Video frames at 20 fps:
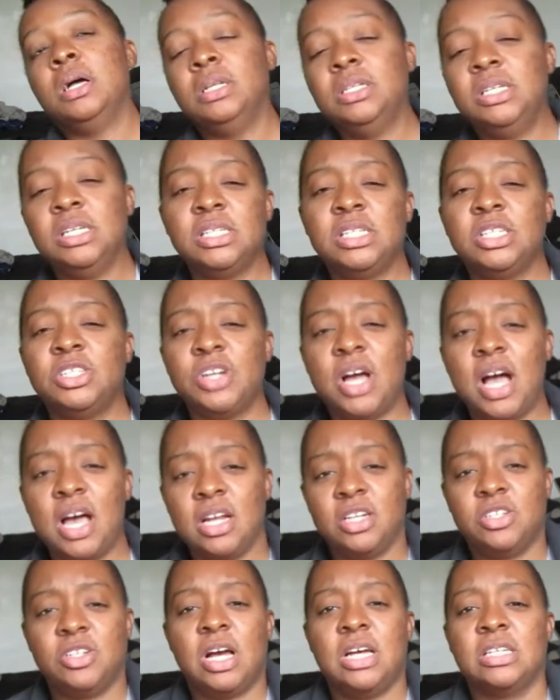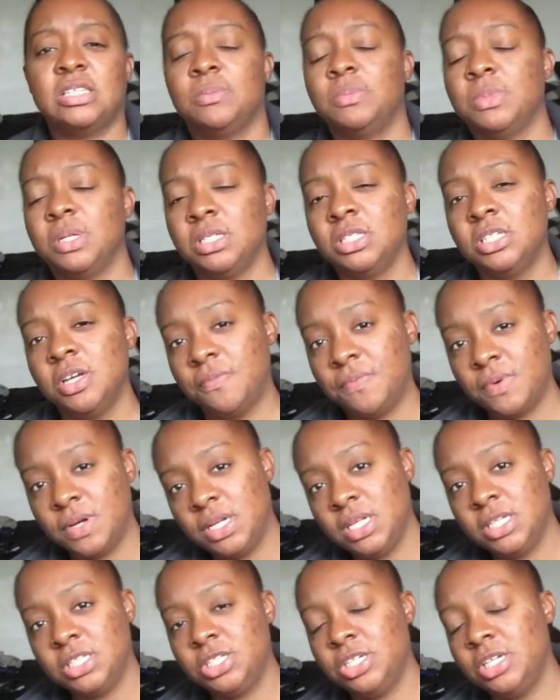just to try to try something
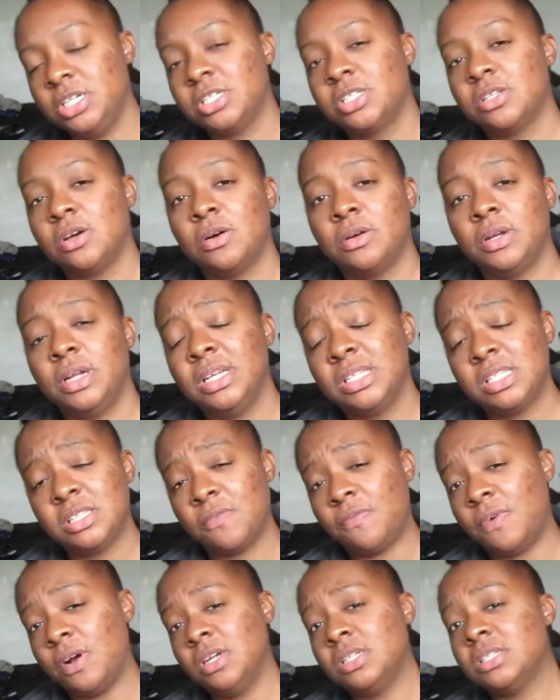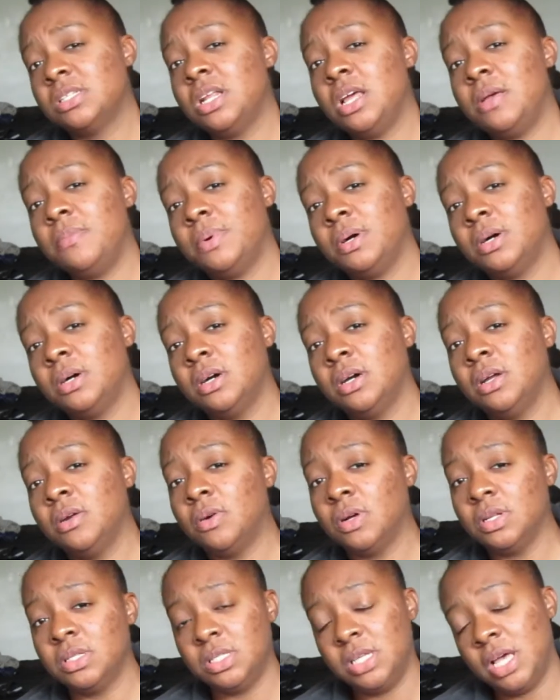different this year so this is the first neighborhood
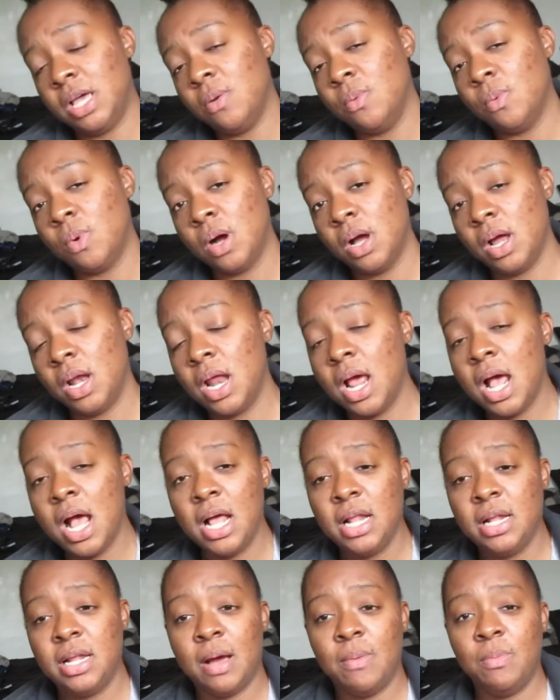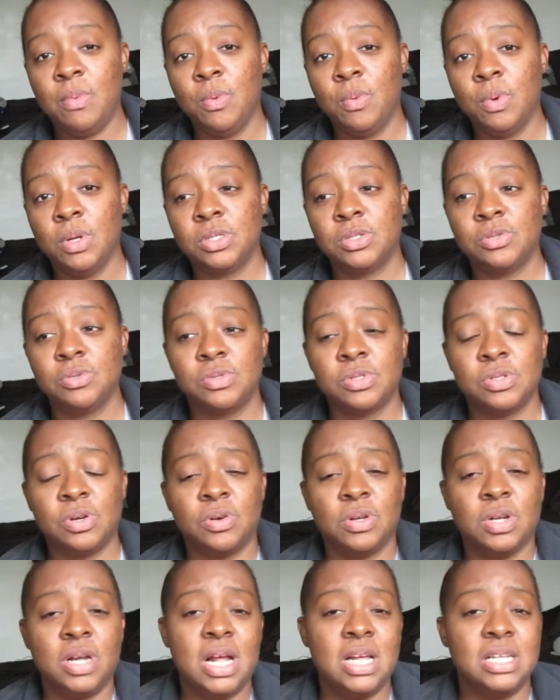on day one that we went to
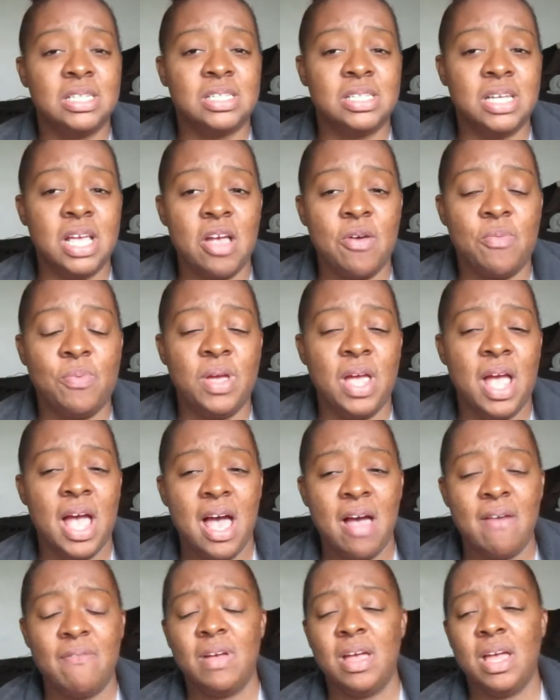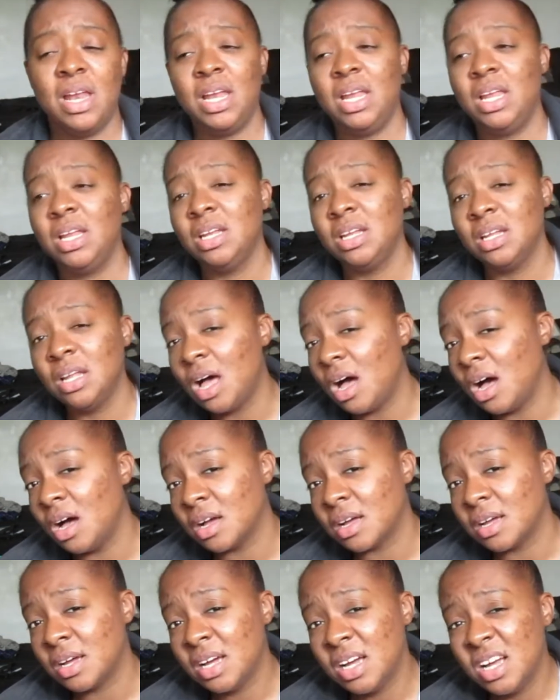so let's see if we have any
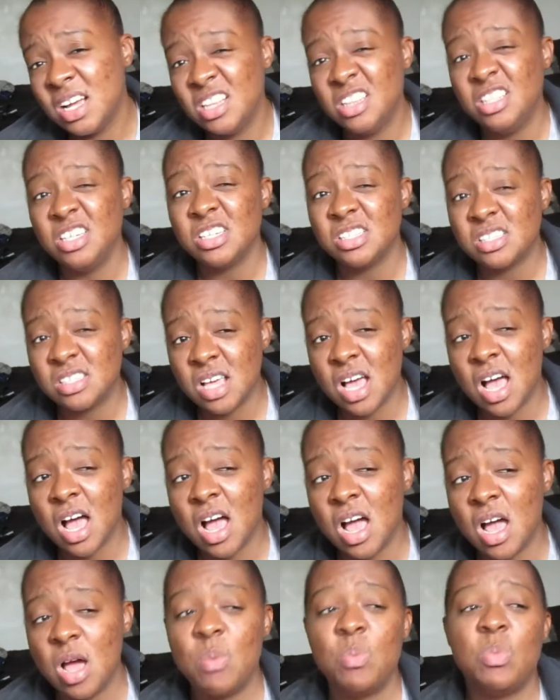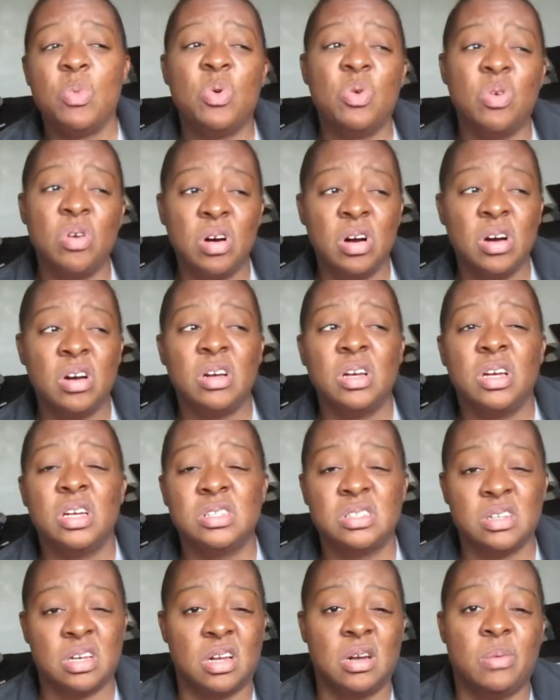luck this time or
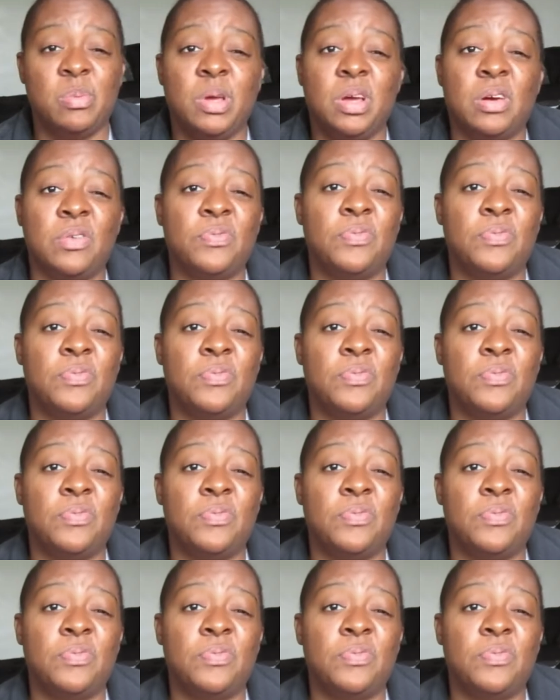is it gonna be a